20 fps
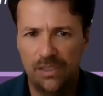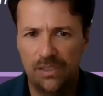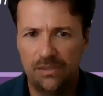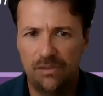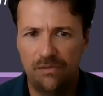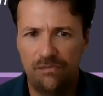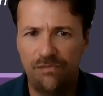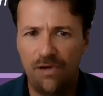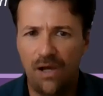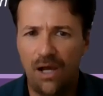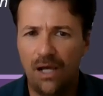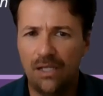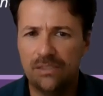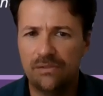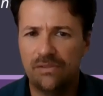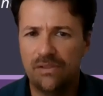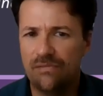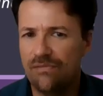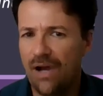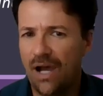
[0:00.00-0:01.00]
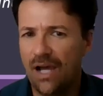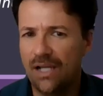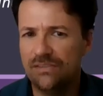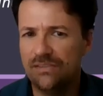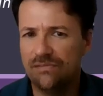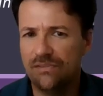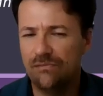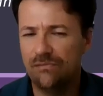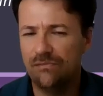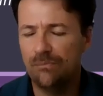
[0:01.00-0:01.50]
The vast
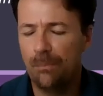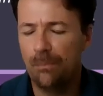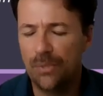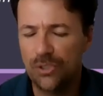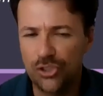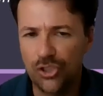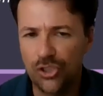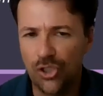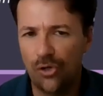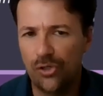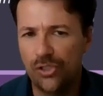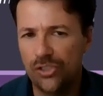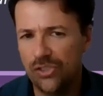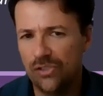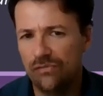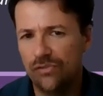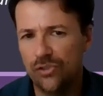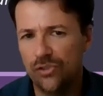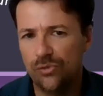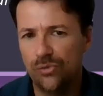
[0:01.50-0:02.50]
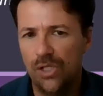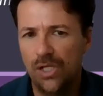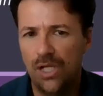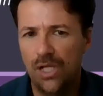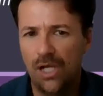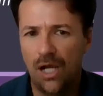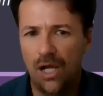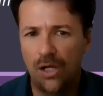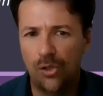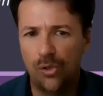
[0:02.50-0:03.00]
majority of you
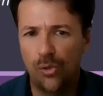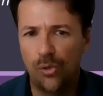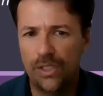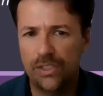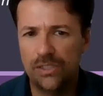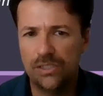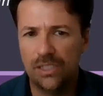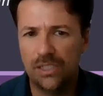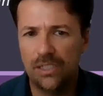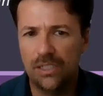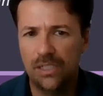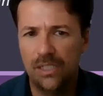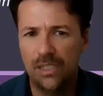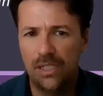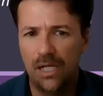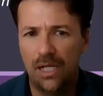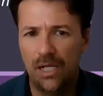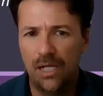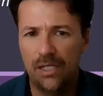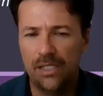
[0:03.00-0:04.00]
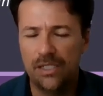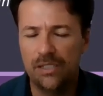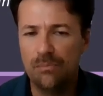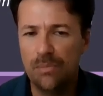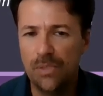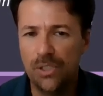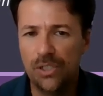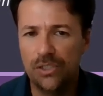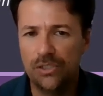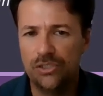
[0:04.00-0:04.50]
are going to
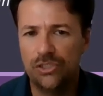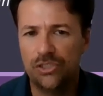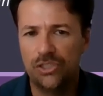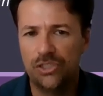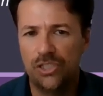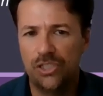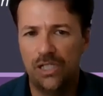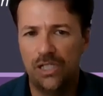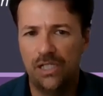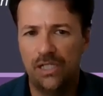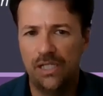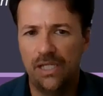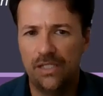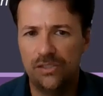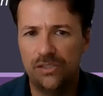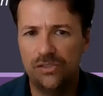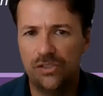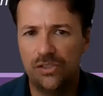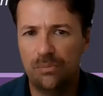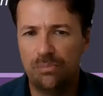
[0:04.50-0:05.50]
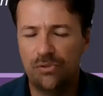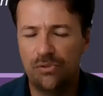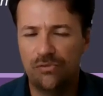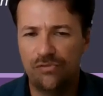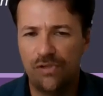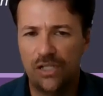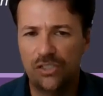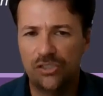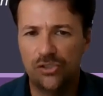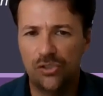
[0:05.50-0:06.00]
emerge into the
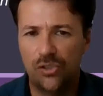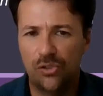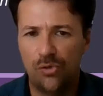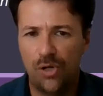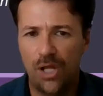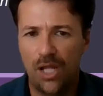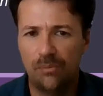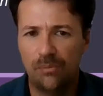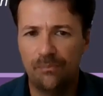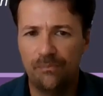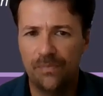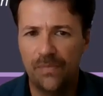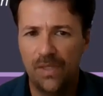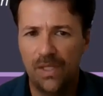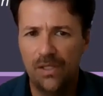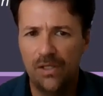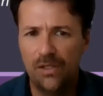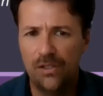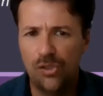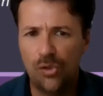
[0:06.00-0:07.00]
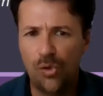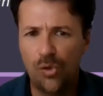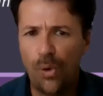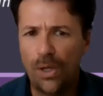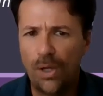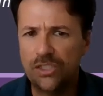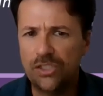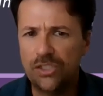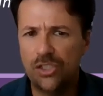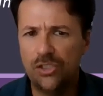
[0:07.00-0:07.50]
professional realm. The
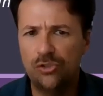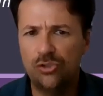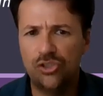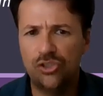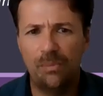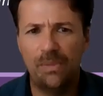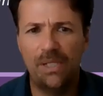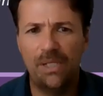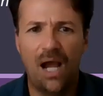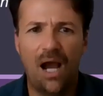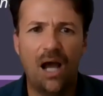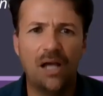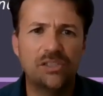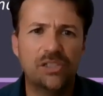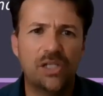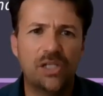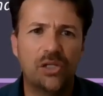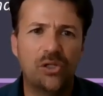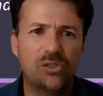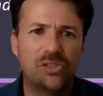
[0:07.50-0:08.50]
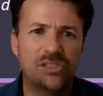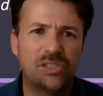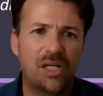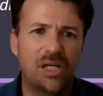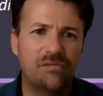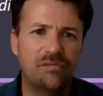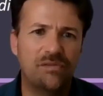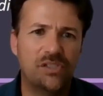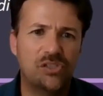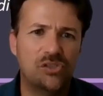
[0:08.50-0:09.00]
question you should be asking
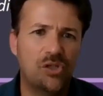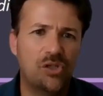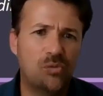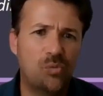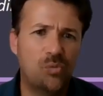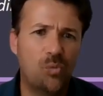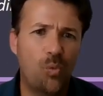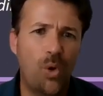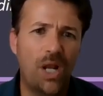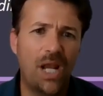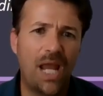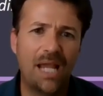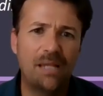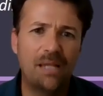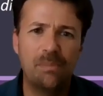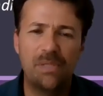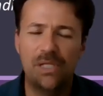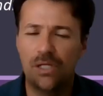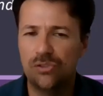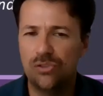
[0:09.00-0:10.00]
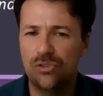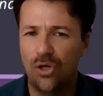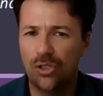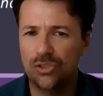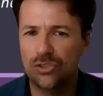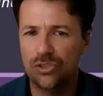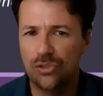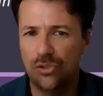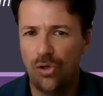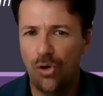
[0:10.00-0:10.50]
yourself is not, will I be a
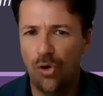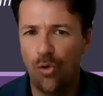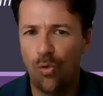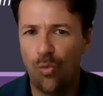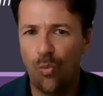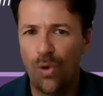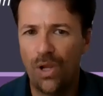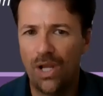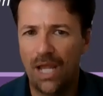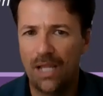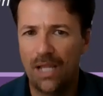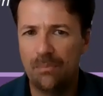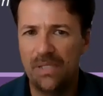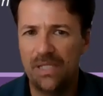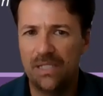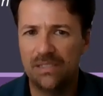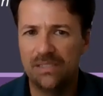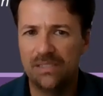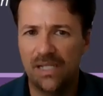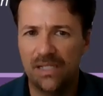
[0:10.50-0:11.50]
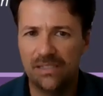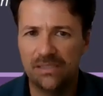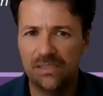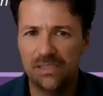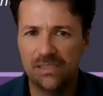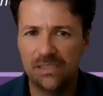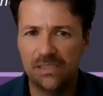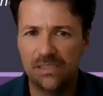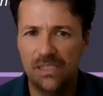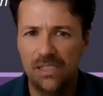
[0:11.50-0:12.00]
doctor or will I be a
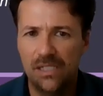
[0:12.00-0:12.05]
dentist?